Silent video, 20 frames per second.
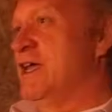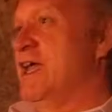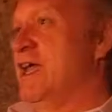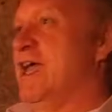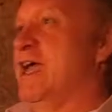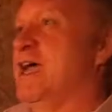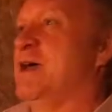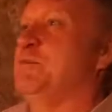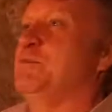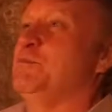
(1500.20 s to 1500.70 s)

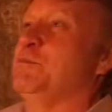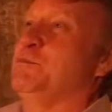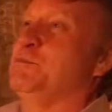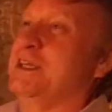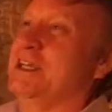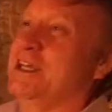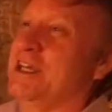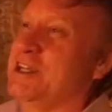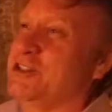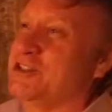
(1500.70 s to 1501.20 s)
And
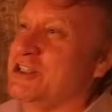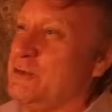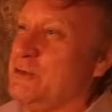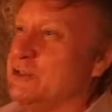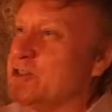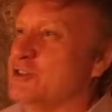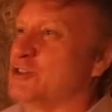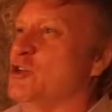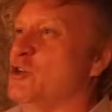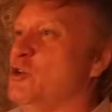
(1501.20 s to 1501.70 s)
because he
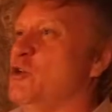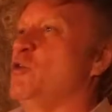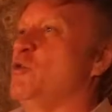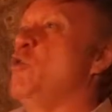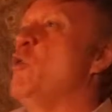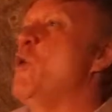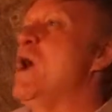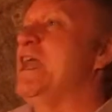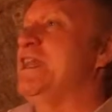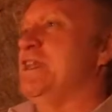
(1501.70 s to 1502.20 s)
was so
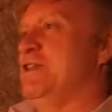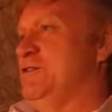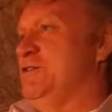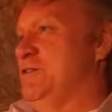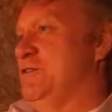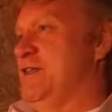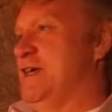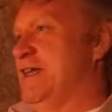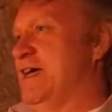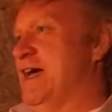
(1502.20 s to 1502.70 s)
wedded
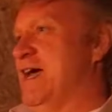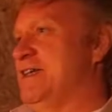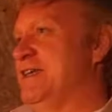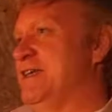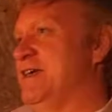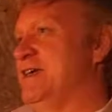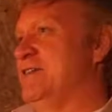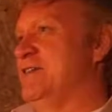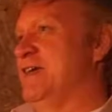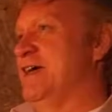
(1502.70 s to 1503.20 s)
to that
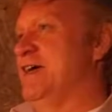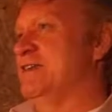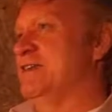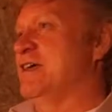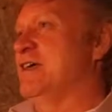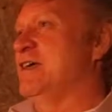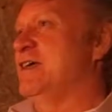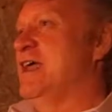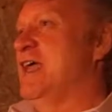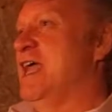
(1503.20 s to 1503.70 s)
idea
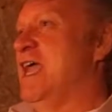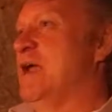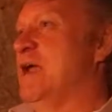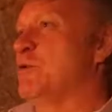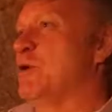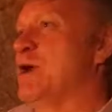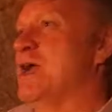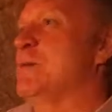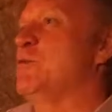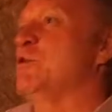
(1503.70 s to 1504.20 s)
that
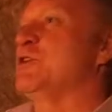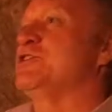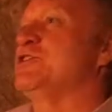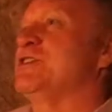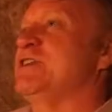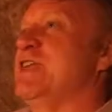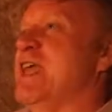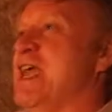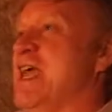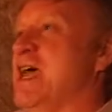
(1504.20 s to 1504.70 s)
Abraham was
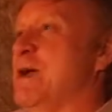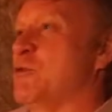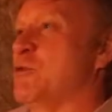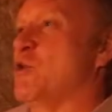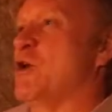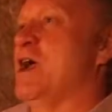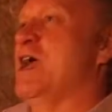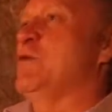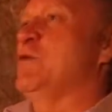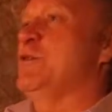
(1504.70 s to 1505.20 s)
an
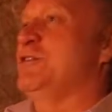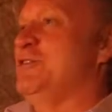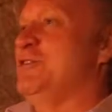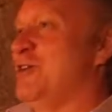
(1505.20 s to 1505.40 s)
Amorite with